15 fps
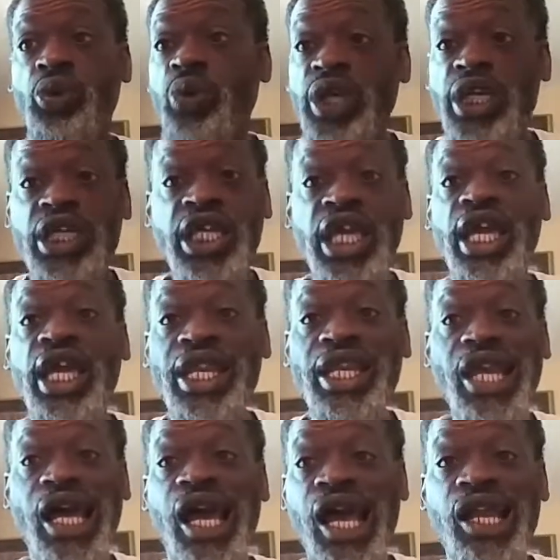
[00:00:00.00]
We
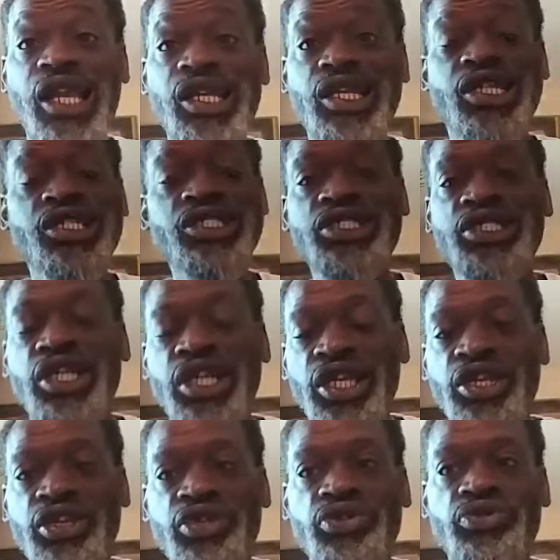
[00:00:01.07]
cannot
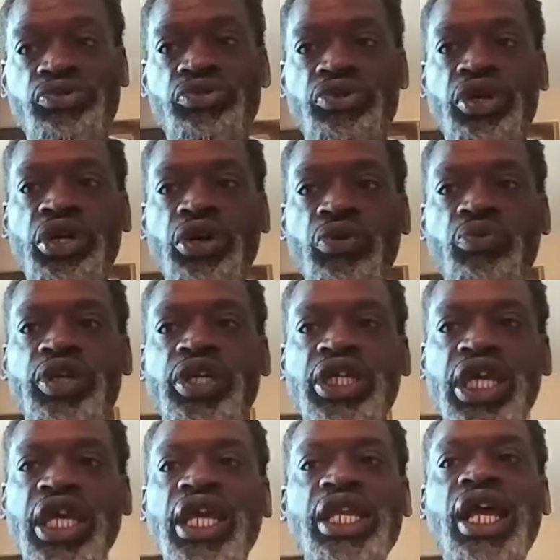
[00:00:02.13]
continue. We
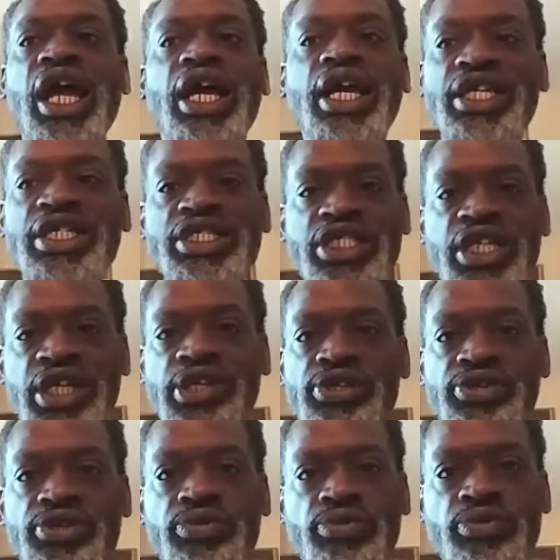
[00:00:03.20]
cannot
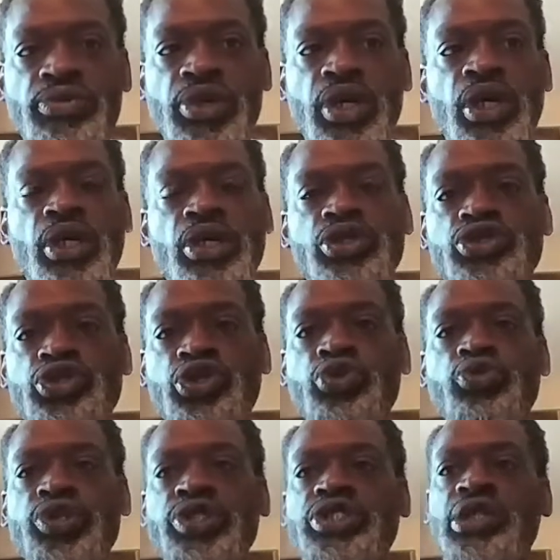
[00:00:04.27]
continue
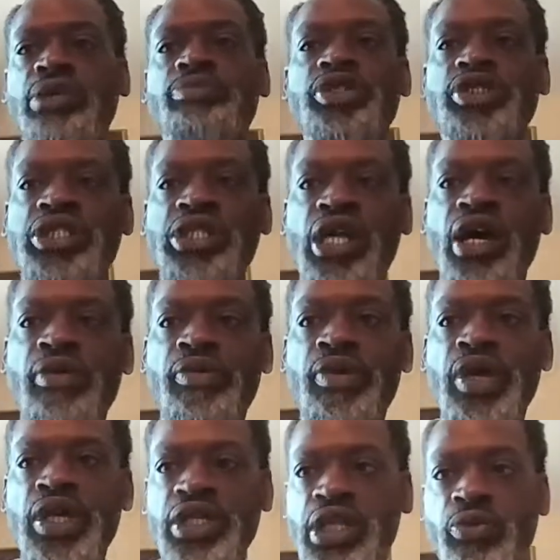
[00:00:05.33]
doing some of the stuff
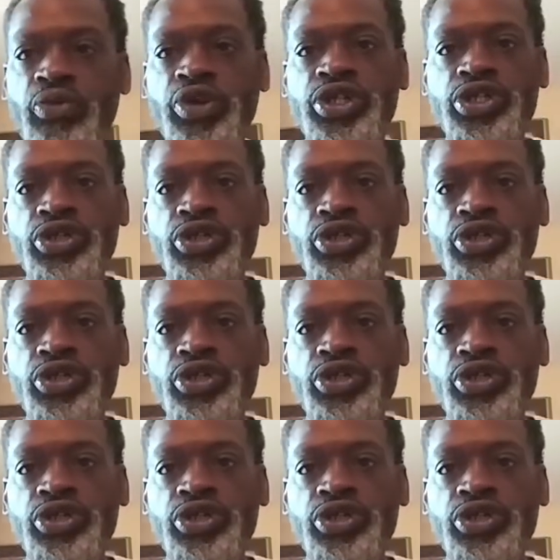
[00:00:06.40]
that we're